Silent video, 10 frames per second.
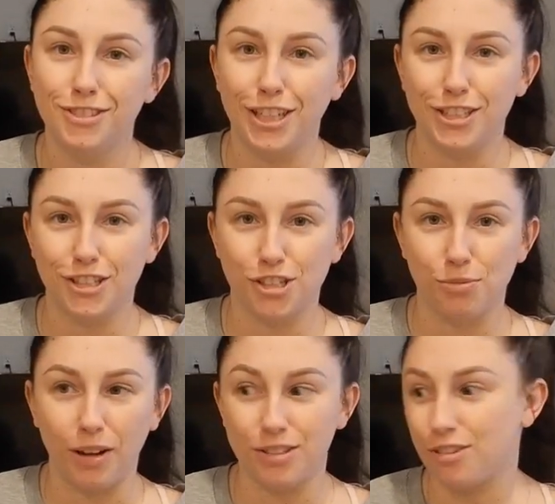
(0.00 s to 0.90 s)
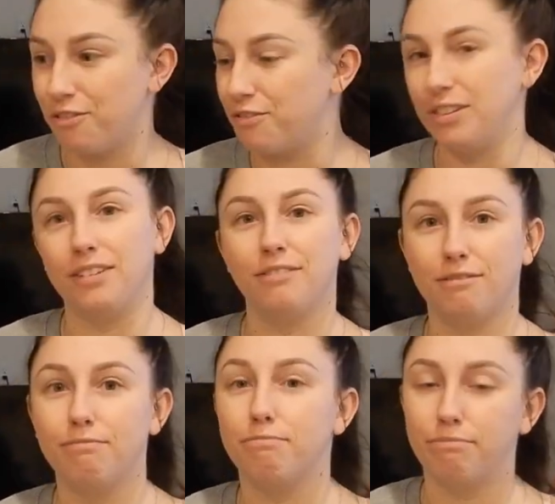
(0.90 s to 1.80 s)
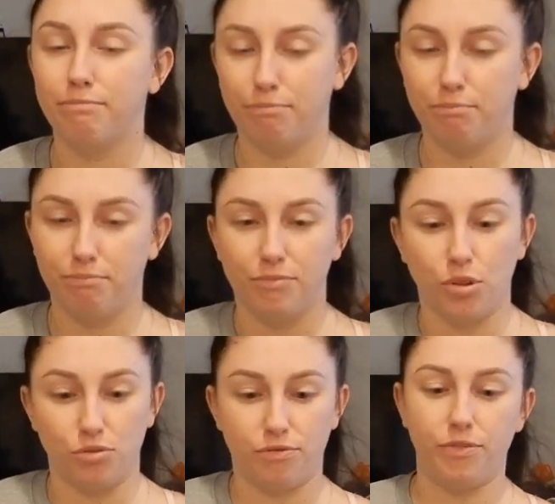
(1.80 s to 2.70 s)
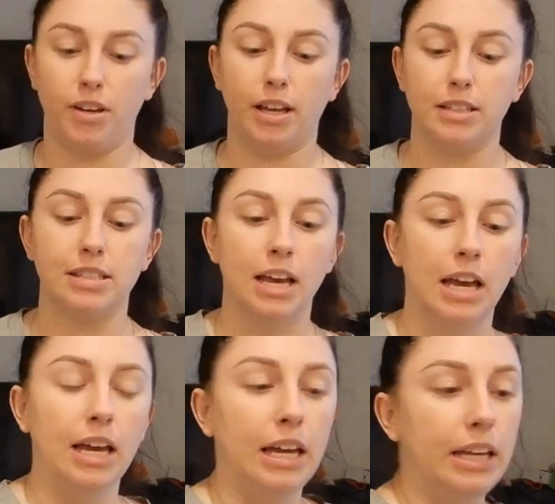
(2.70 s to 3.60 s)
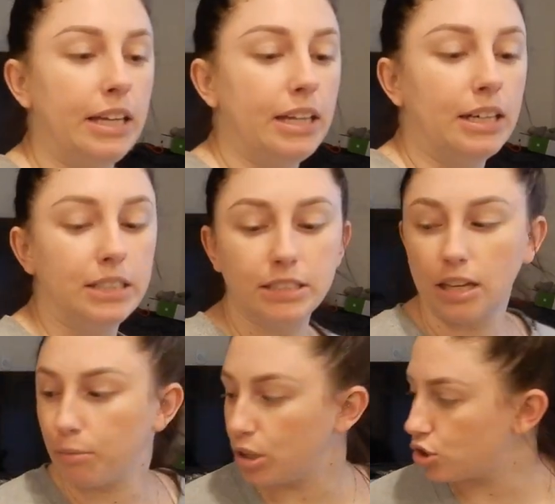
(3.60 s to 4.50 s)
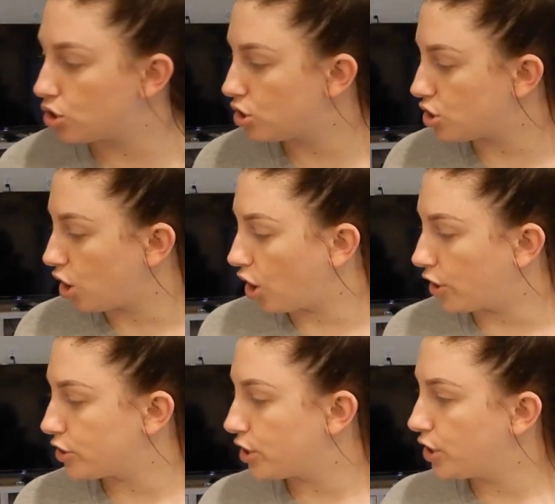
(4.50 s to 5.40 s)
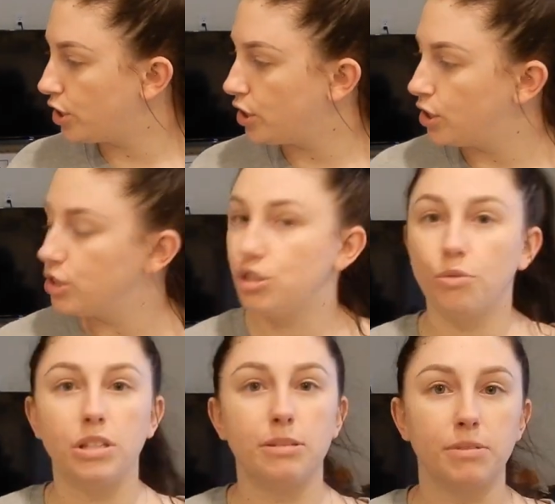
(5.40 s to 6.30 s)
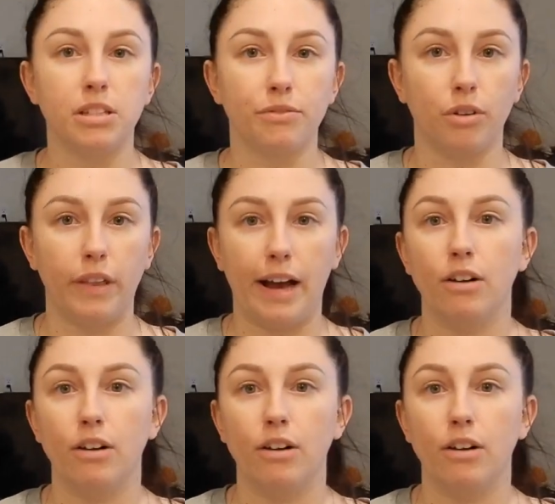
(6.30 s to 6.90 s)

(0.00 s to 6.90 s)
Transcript: change into sweats. Hopefully those fit nice. And I'm going to start doing some stuff around the